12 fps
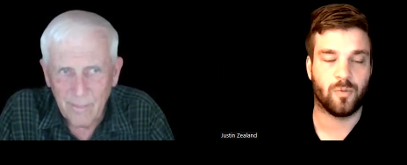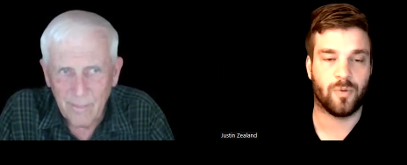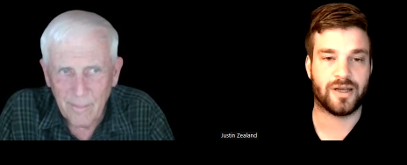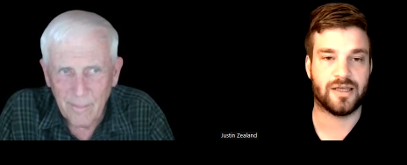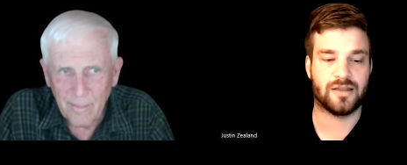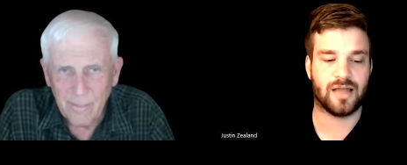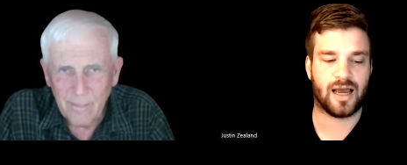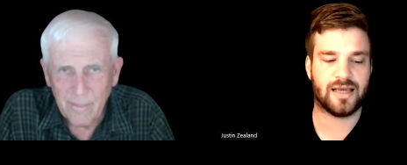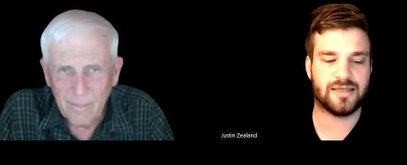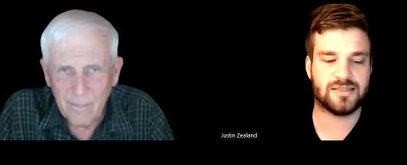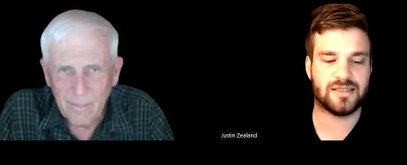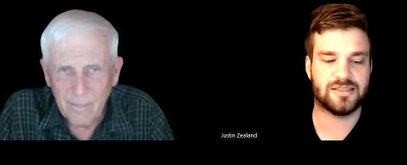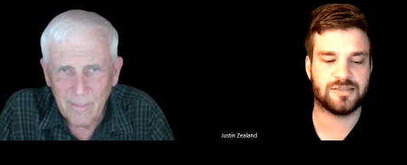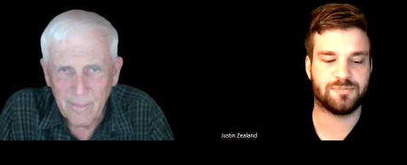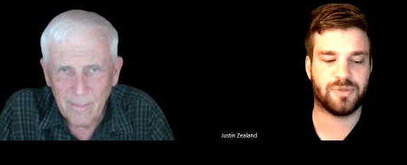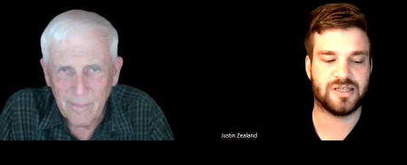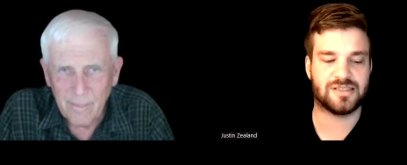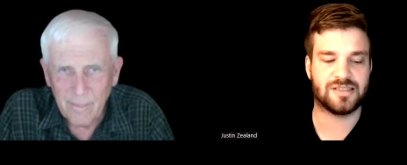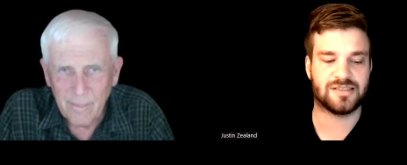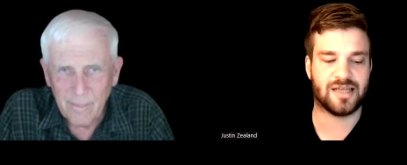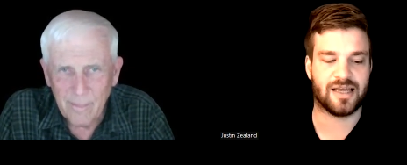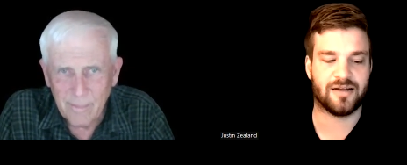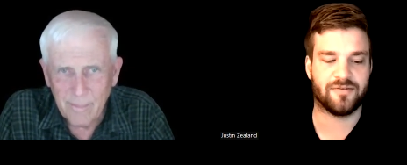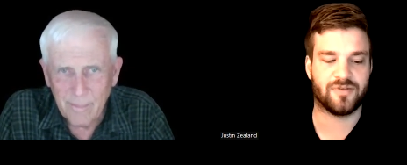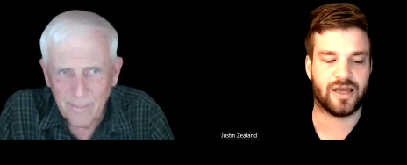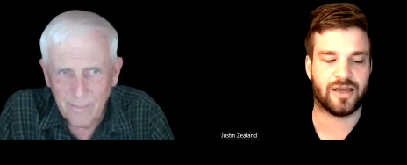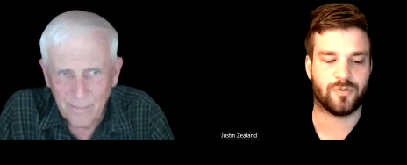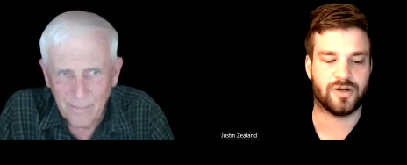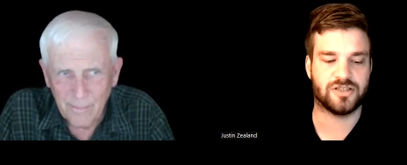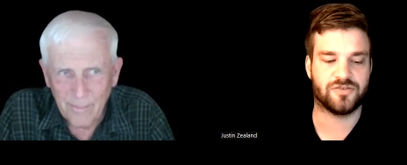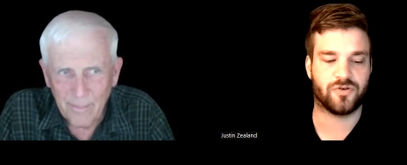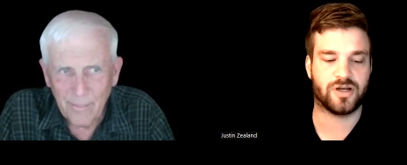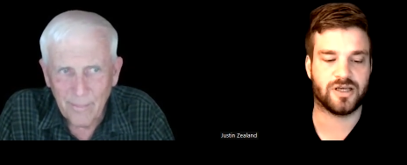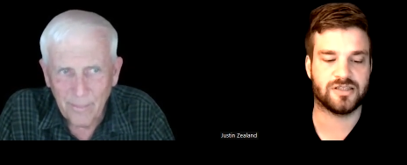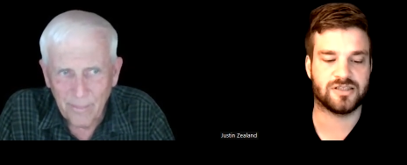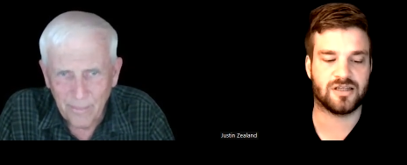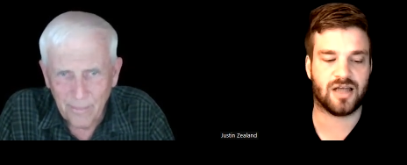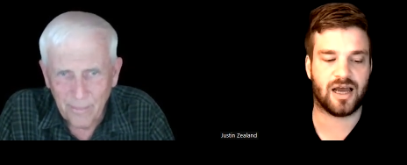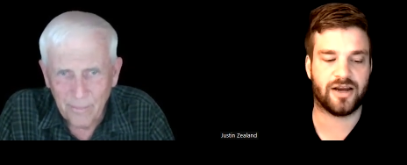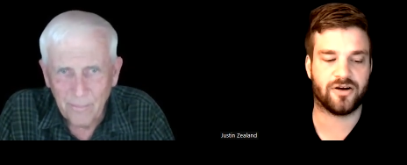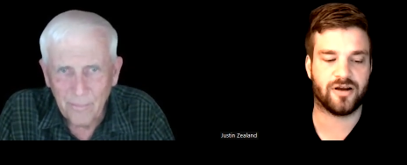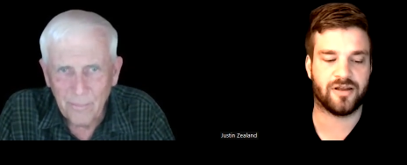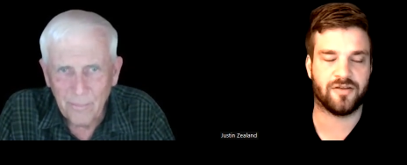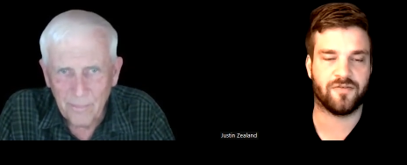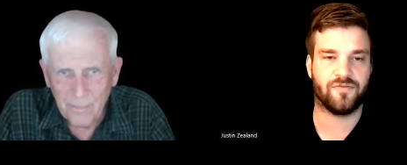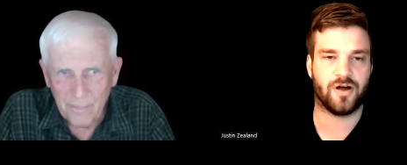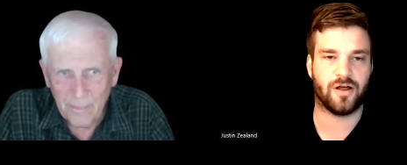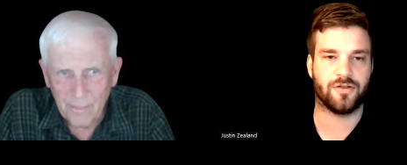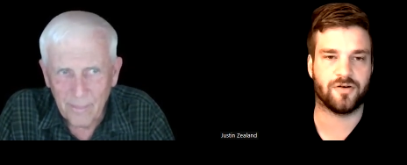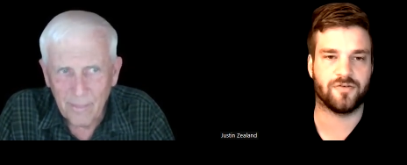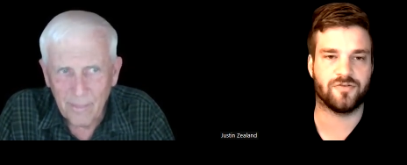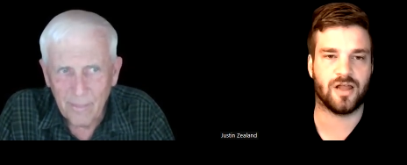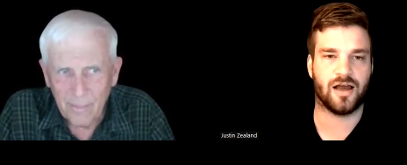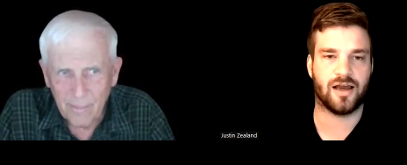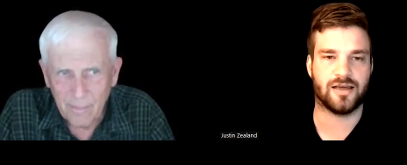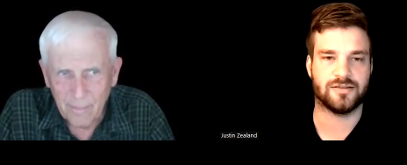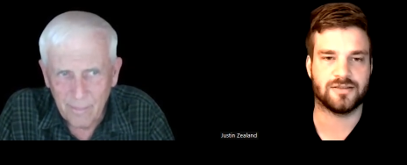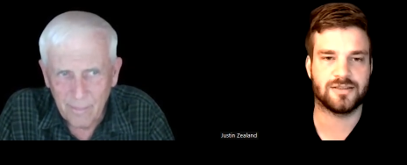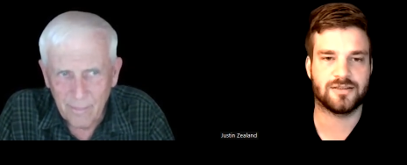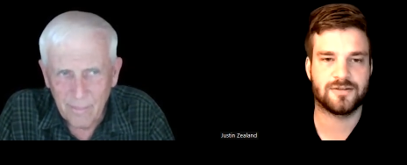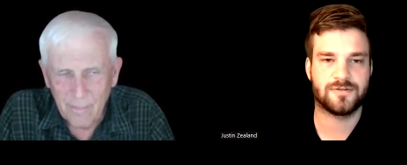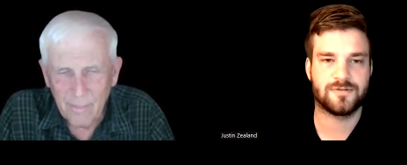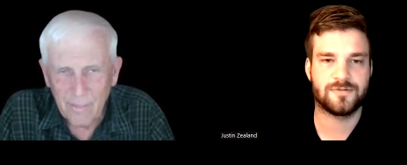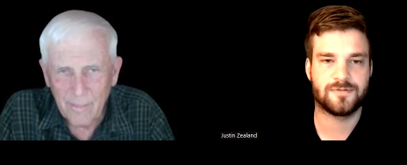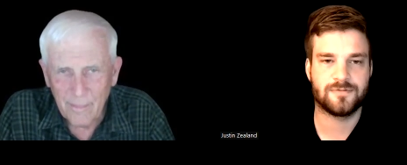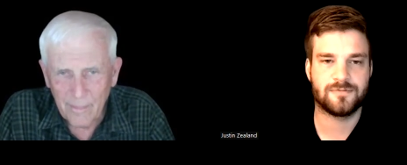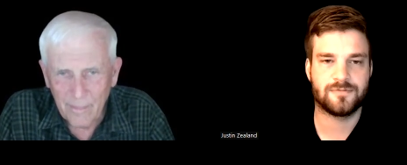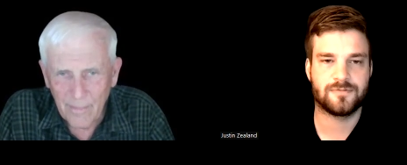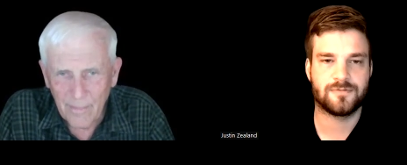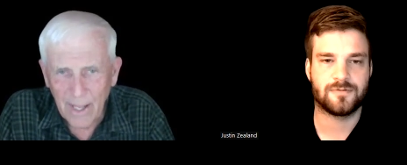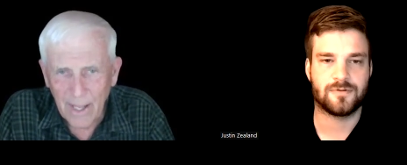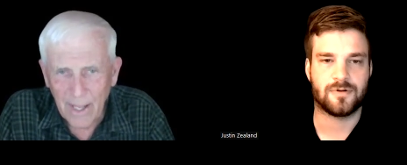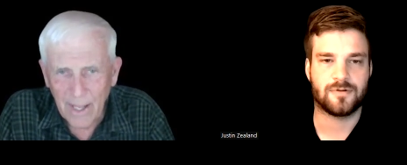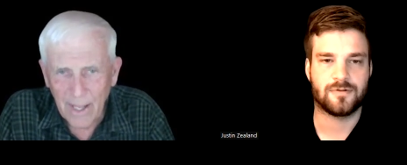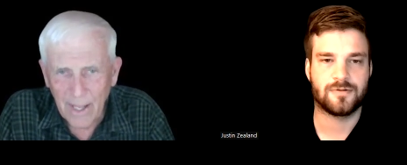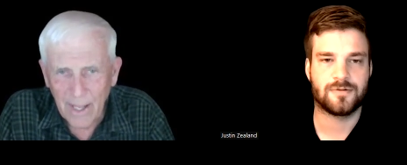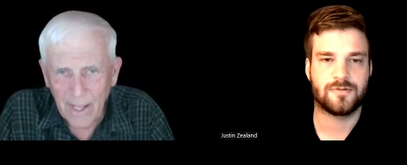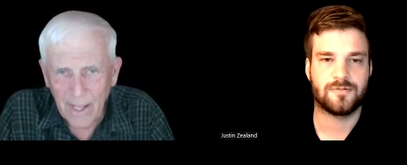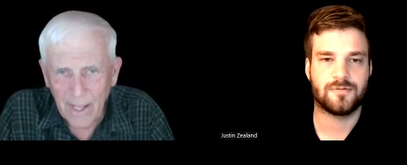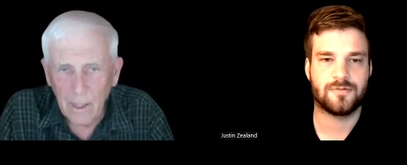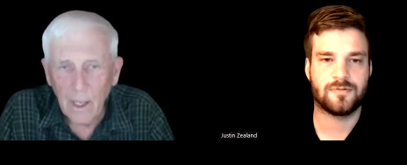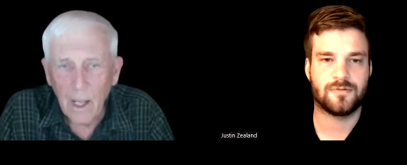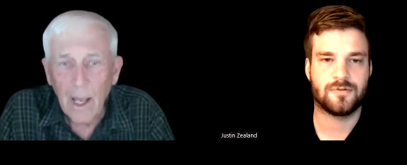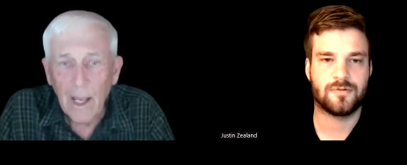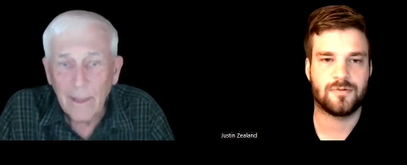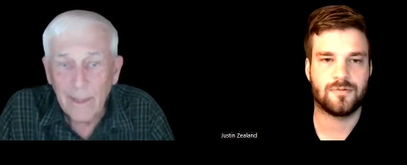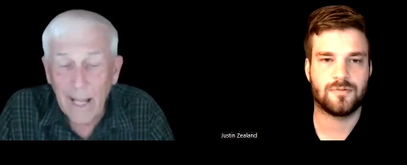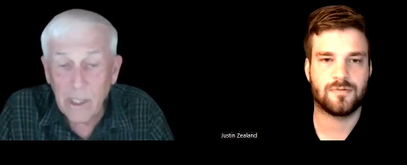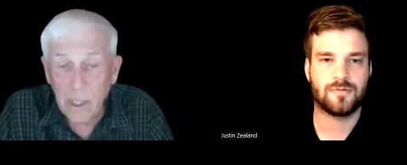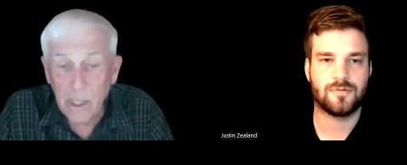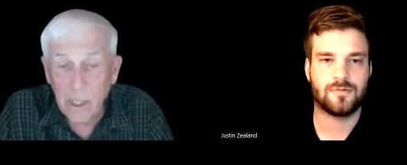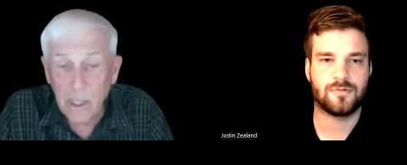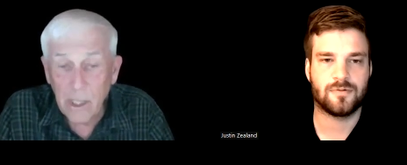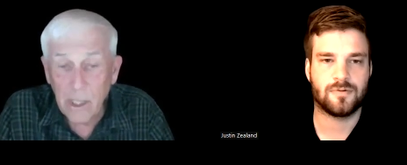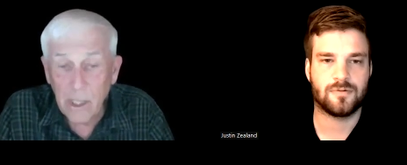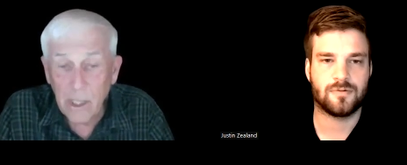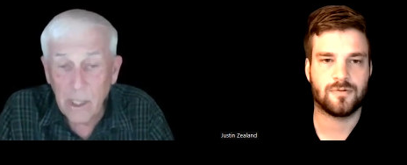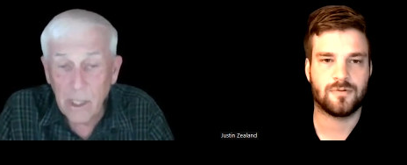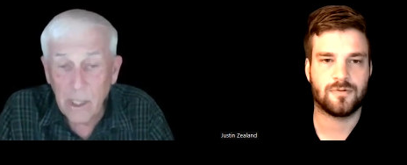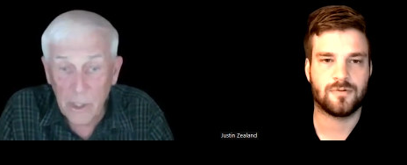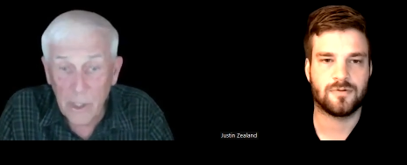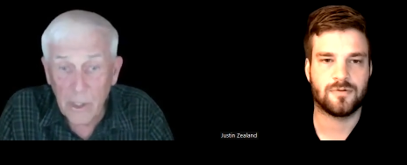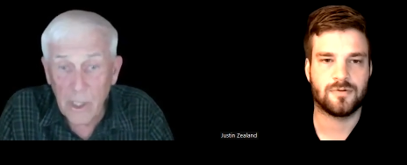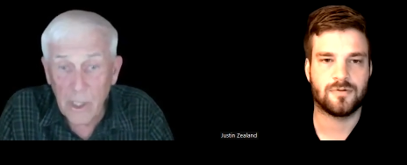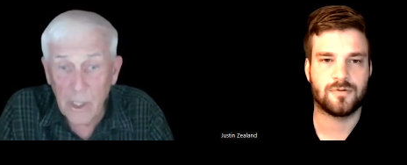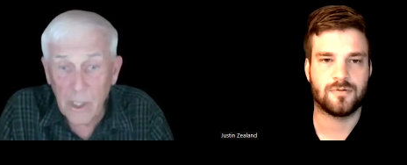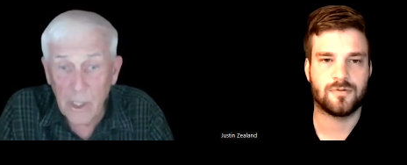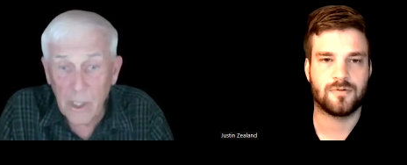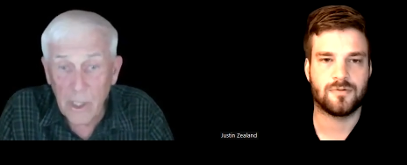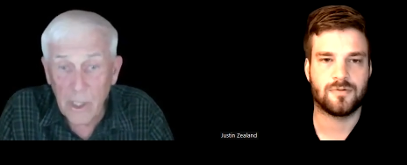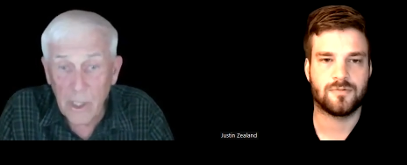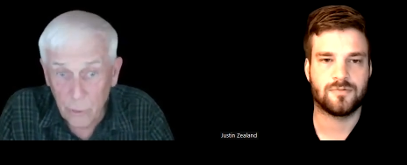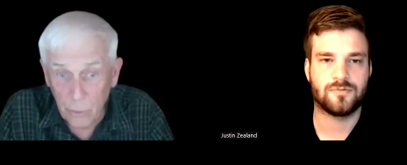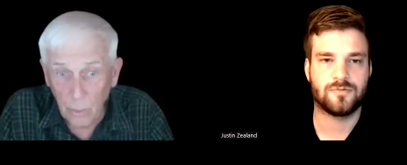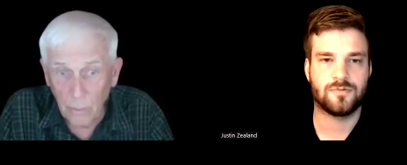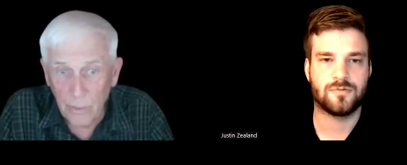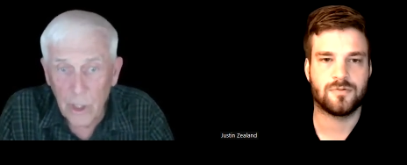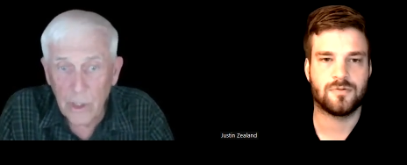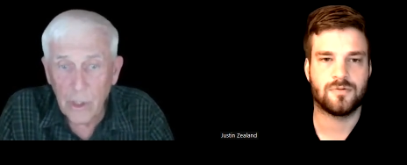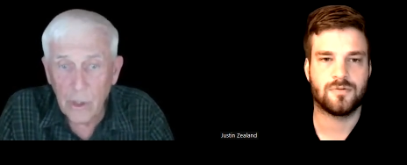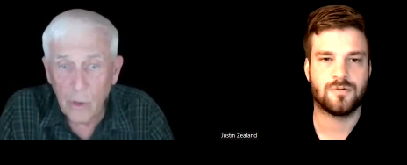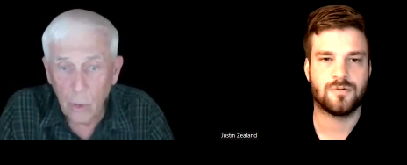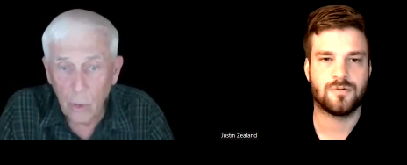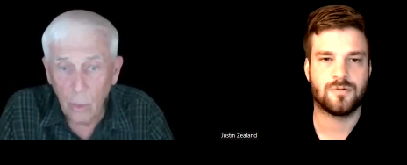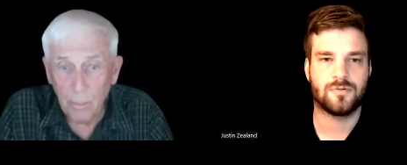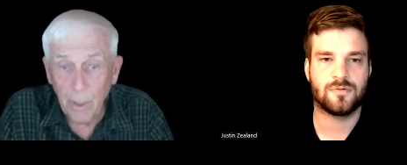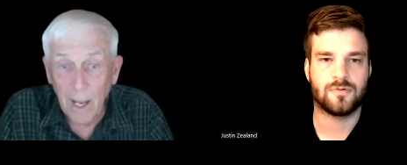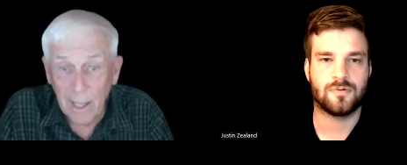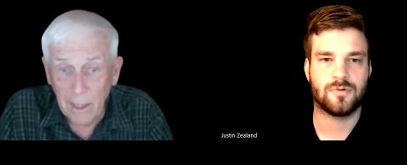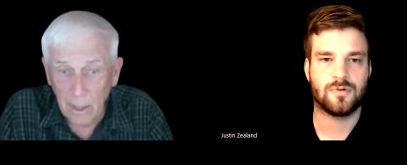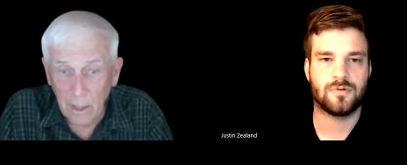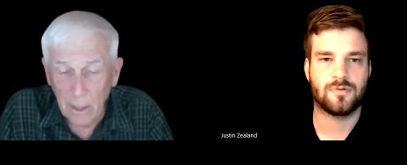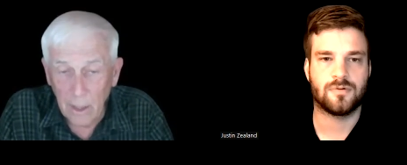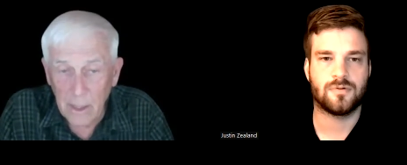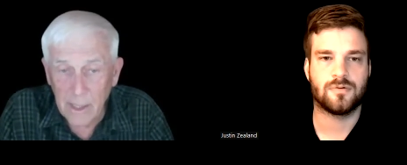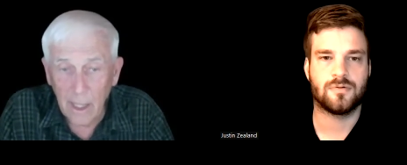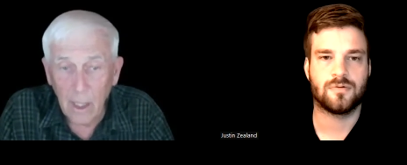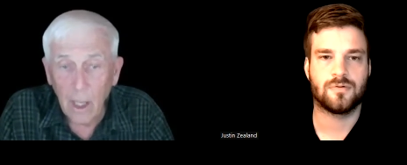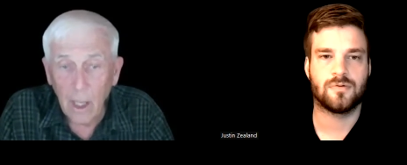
Speaker 1: when he lies he speaks his native language for he is a liar and the father of lies
Speaker 2: yeah, Satan. That's the other side. Jesus is the father of truth. Jesus told Pilate, he said,